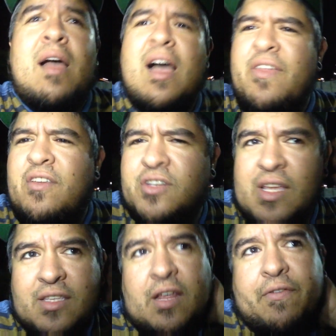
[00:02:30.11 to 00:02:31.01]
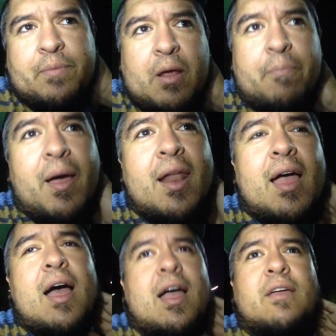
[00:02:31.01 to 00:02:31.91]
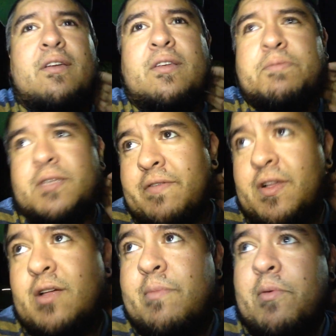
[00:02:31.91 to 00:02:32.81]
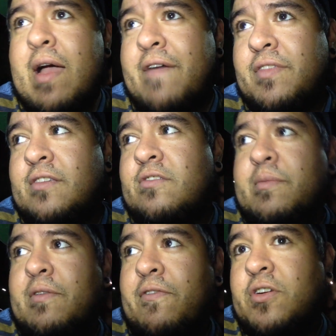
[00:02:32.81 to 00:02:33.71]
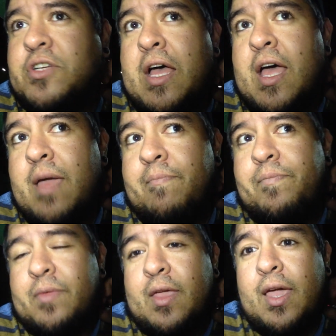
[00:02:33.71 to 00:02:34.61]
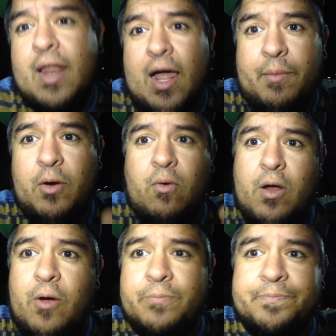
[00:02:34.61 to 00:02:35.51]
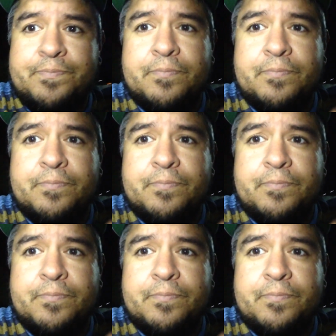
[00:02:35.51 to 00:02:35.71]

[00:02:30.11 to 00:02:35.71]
Uh, and there's neat stuff up there. But I specifically remember having this dream the first time in Alamogordo